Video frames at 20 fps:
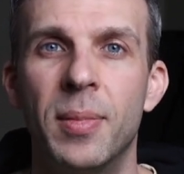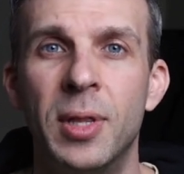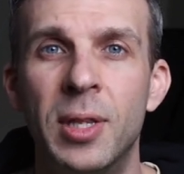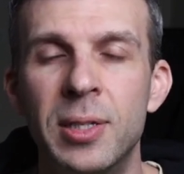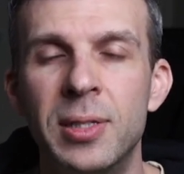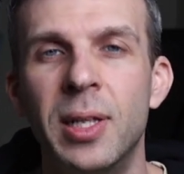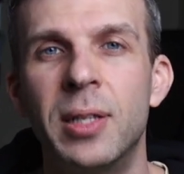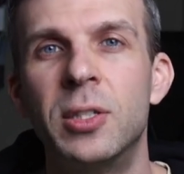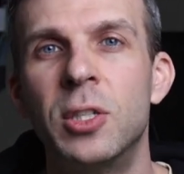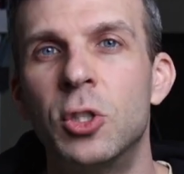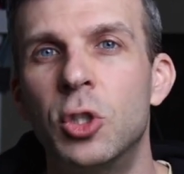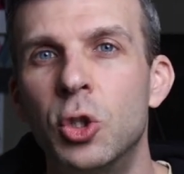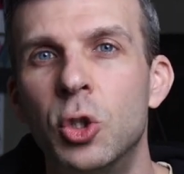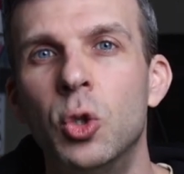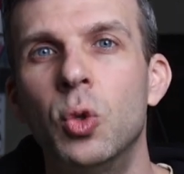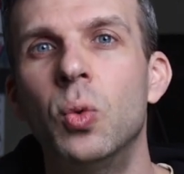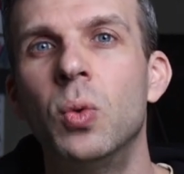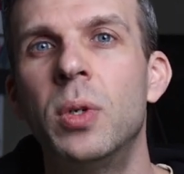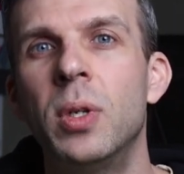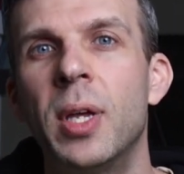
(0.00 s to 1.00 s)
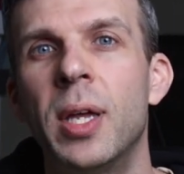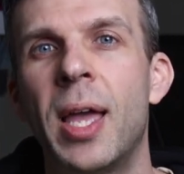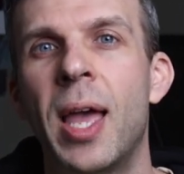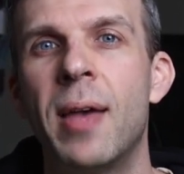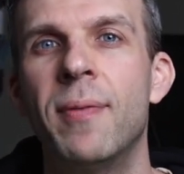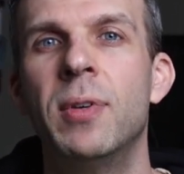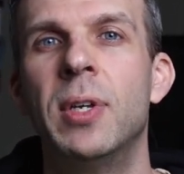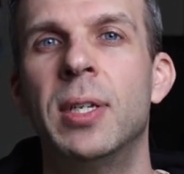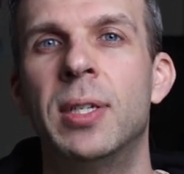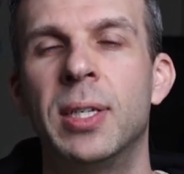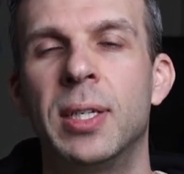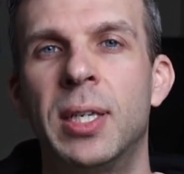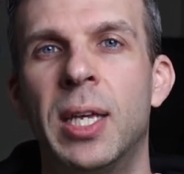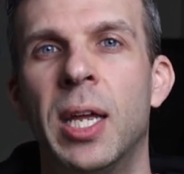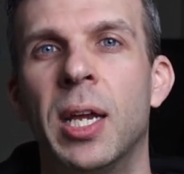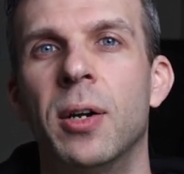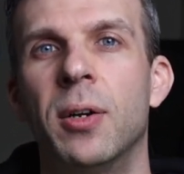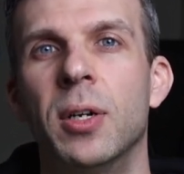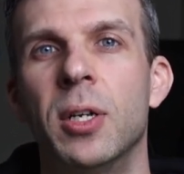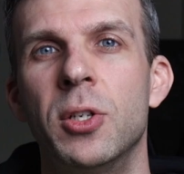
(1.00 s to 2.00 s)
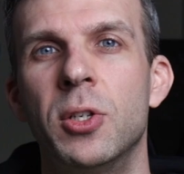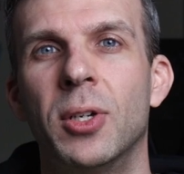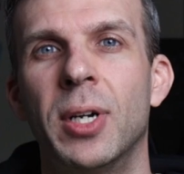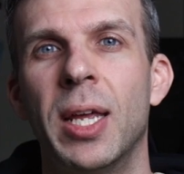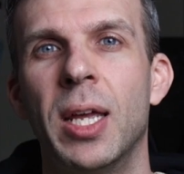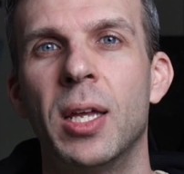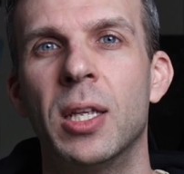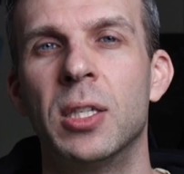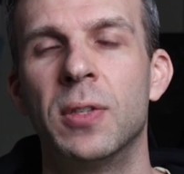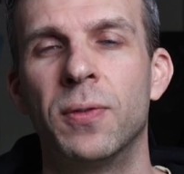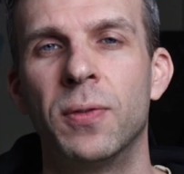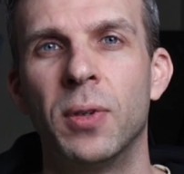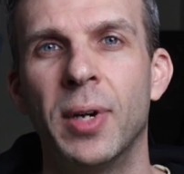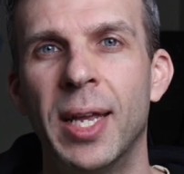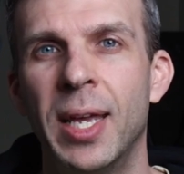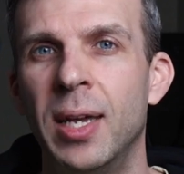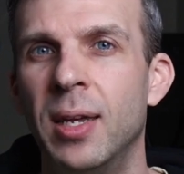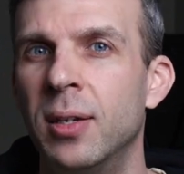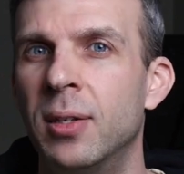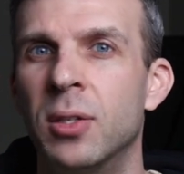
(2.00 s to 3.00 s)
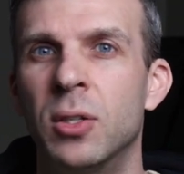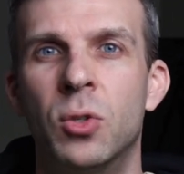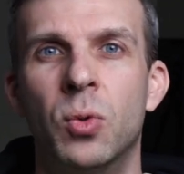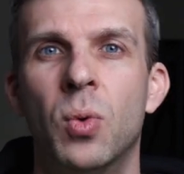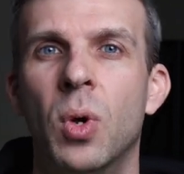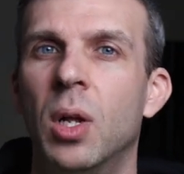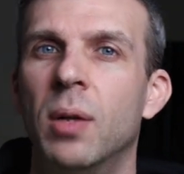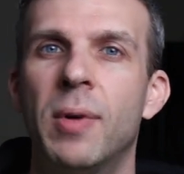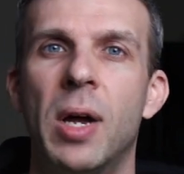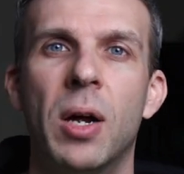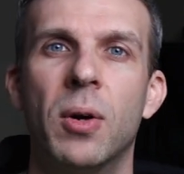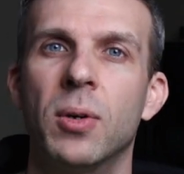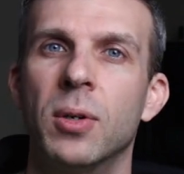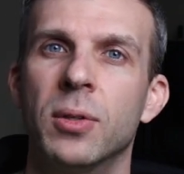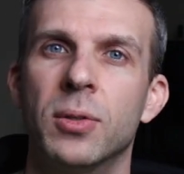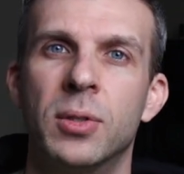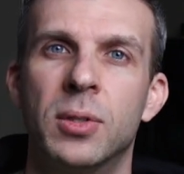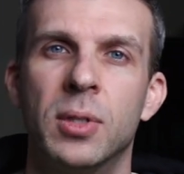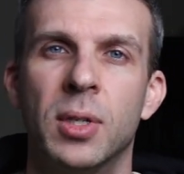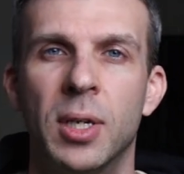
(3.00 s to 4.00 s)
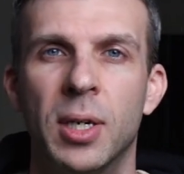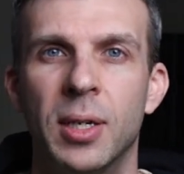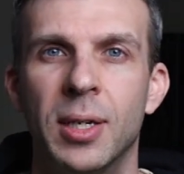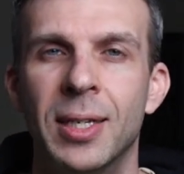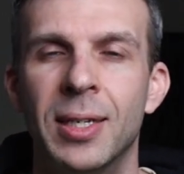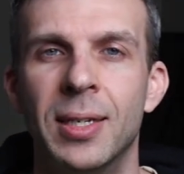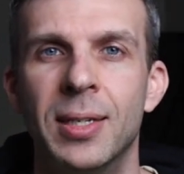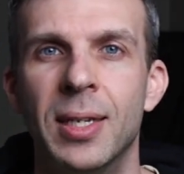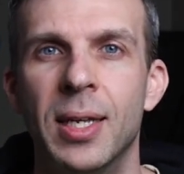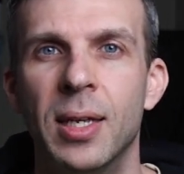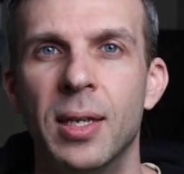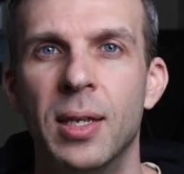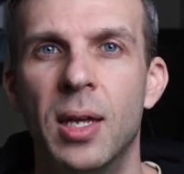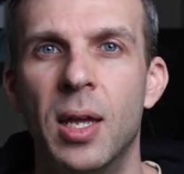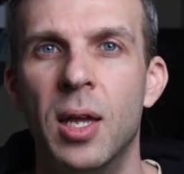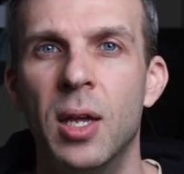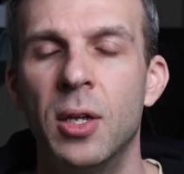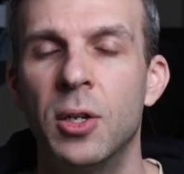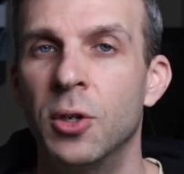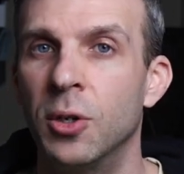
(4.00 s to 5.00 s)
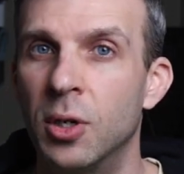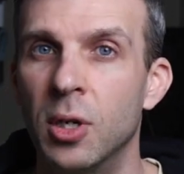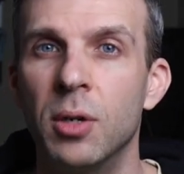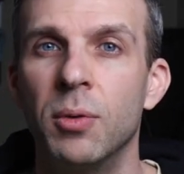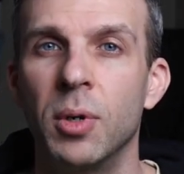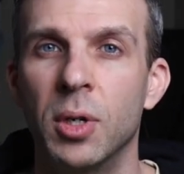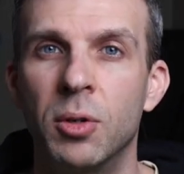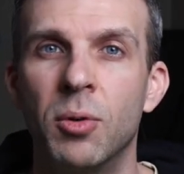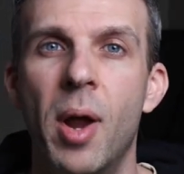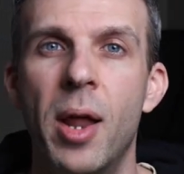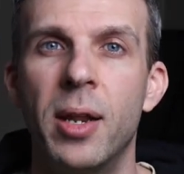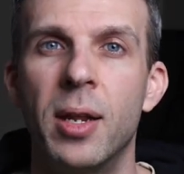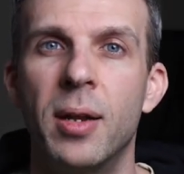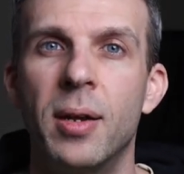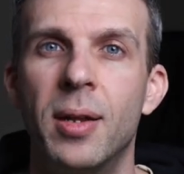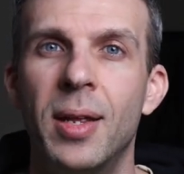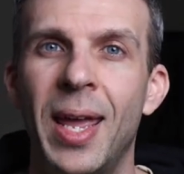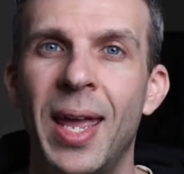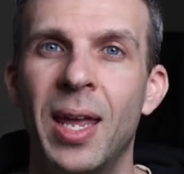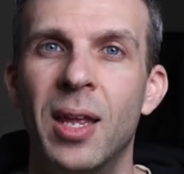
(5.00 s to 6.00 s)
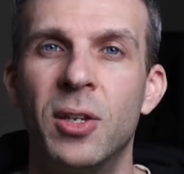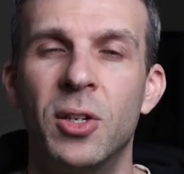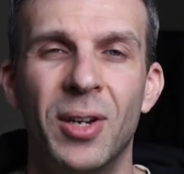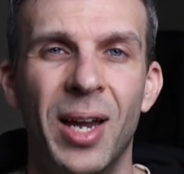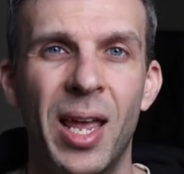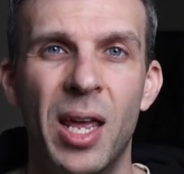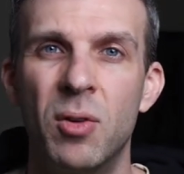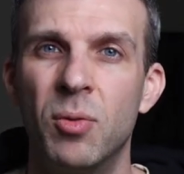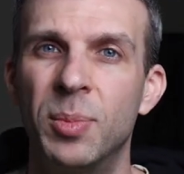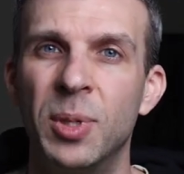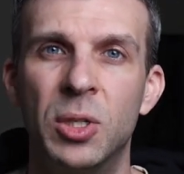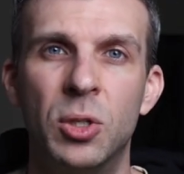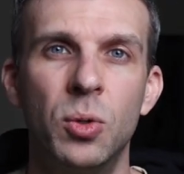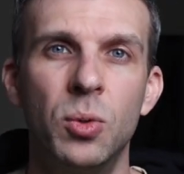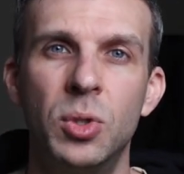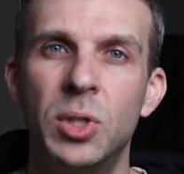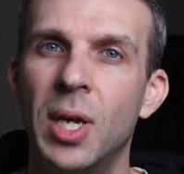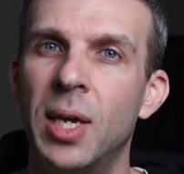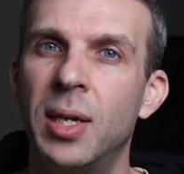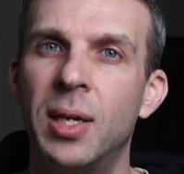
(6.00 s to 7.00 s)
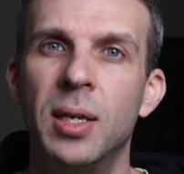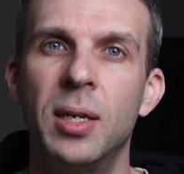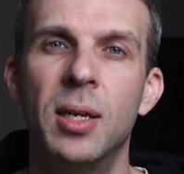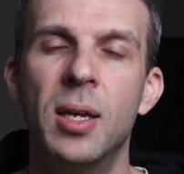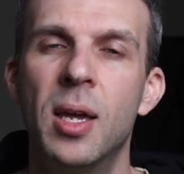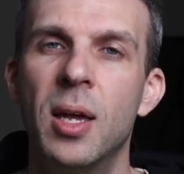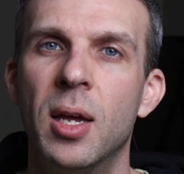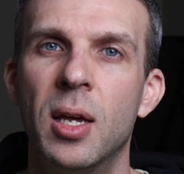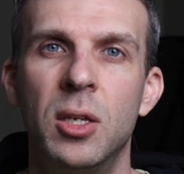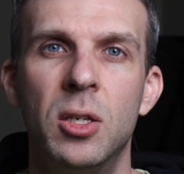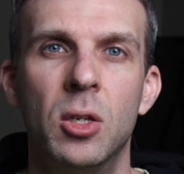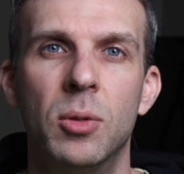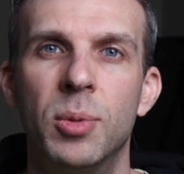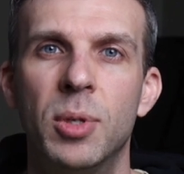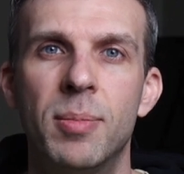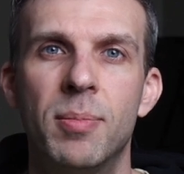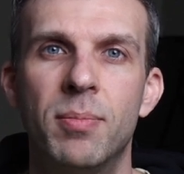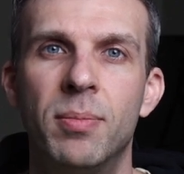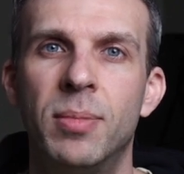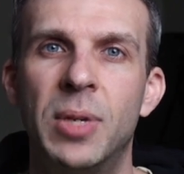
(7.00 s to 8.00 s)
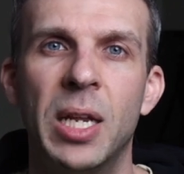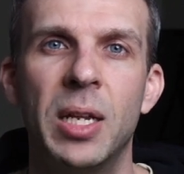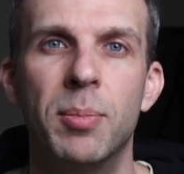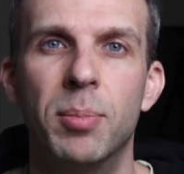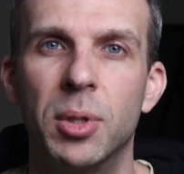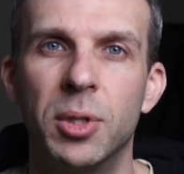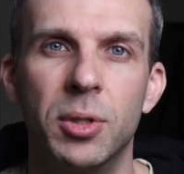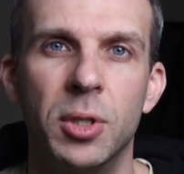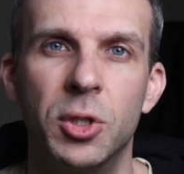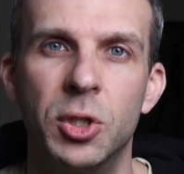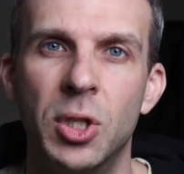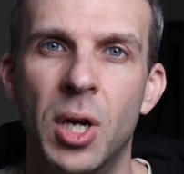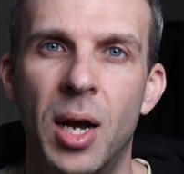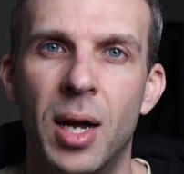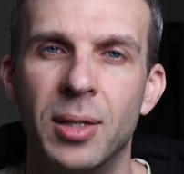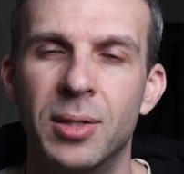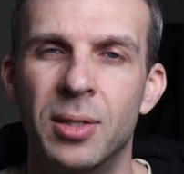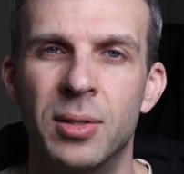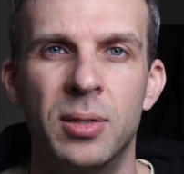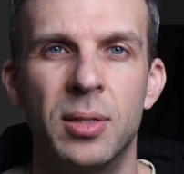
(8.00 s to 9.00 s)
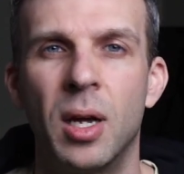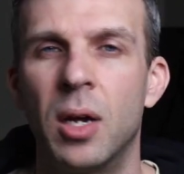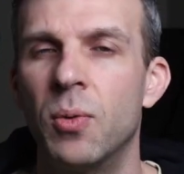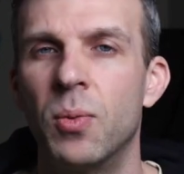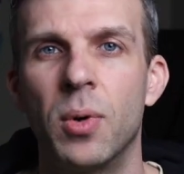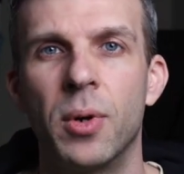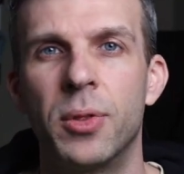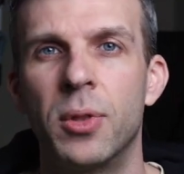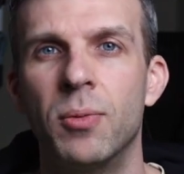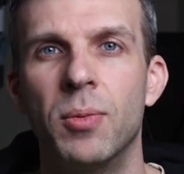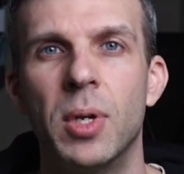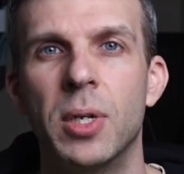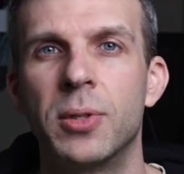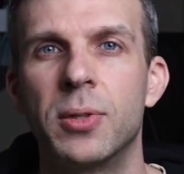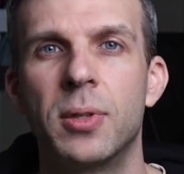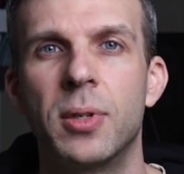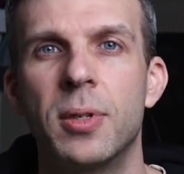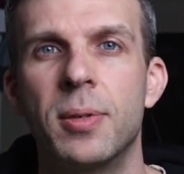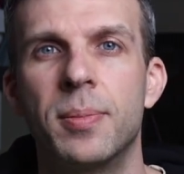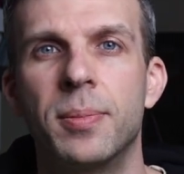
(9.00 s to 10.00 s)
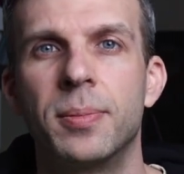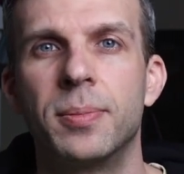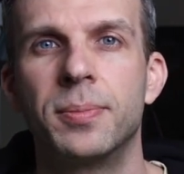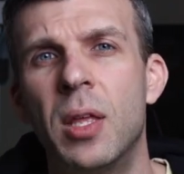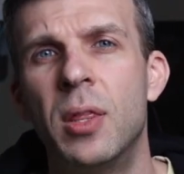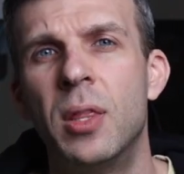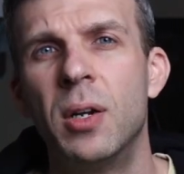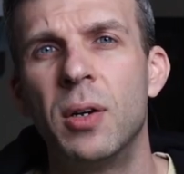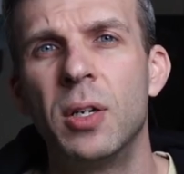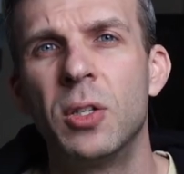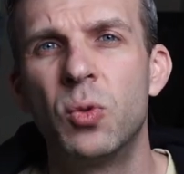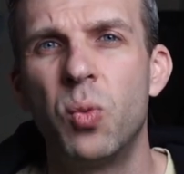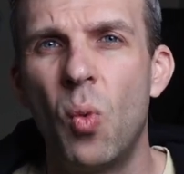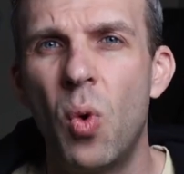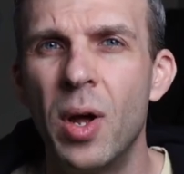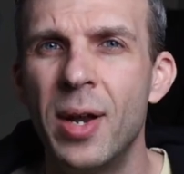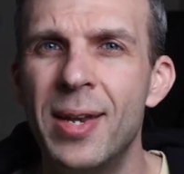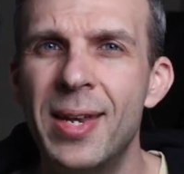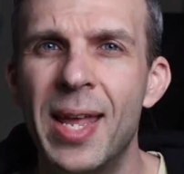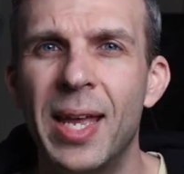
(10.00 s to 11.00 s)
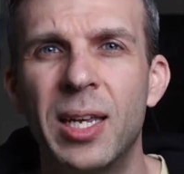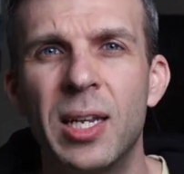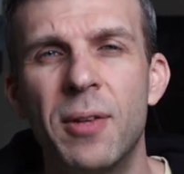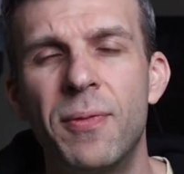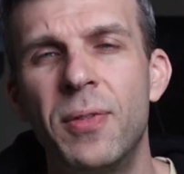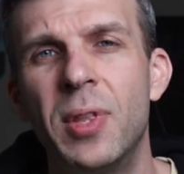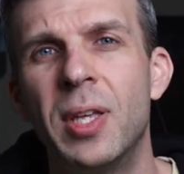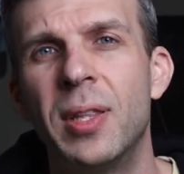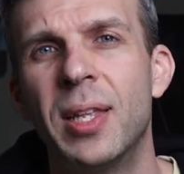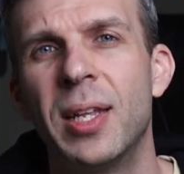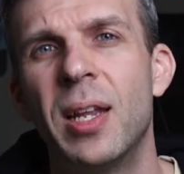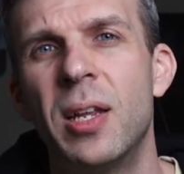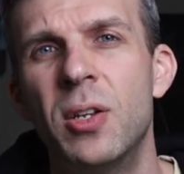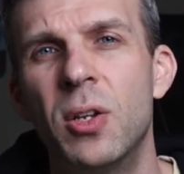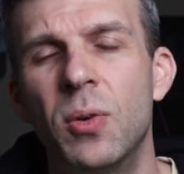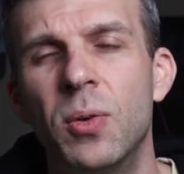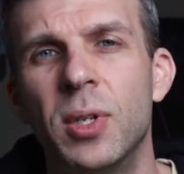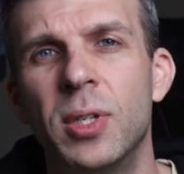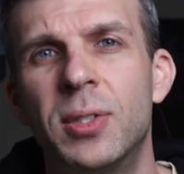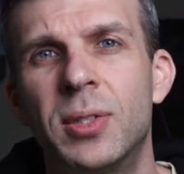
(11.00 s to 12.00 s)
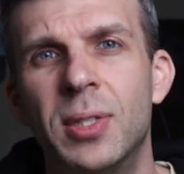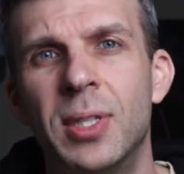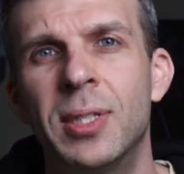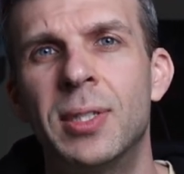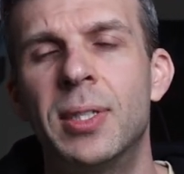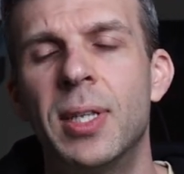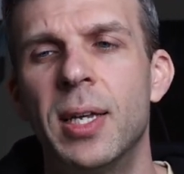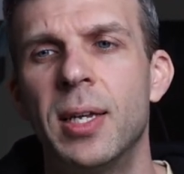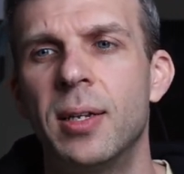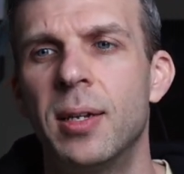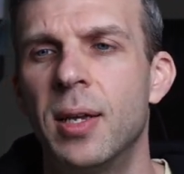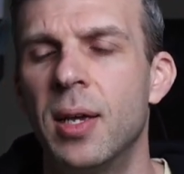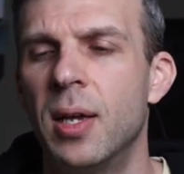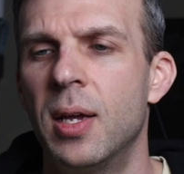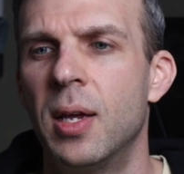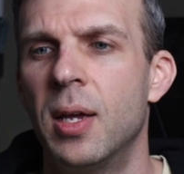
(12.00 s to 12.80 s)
this lens is too heavy to carry in your hands for 8 to 12 hours in a day. You're going to regret it, and your hand will be too shaky. You'll be getting blurry shots. It's not worth the risk. There is one negative thing that I noticed is that